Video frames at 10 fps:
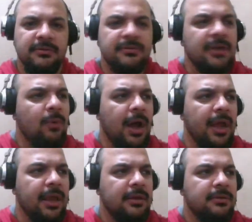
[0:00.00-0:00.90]
Like, why?
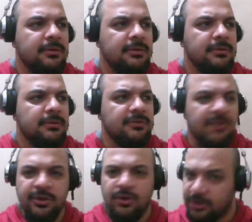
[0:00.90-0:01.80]

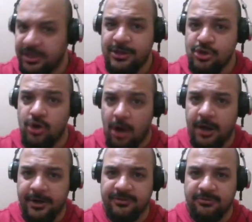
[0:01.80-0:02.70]
Like, you're a texture
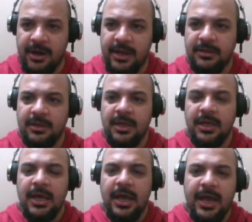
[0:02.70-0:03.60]
artist, right?
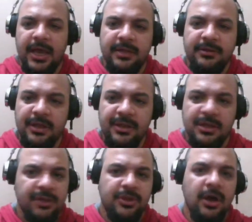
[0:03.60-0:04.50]
And he
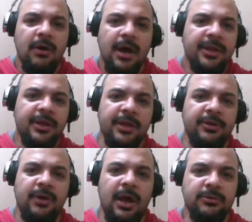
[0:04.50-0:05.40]
said, no, I don't
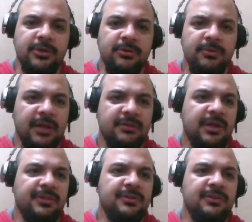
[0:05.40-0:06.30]
know how to do that. It's
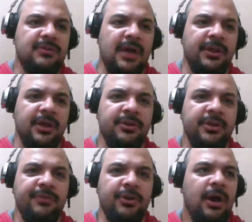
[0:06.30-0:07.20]
like, this is I don't
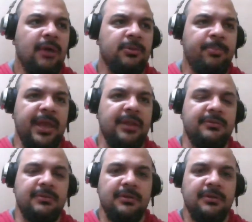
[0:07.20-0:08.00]
even know how to paint.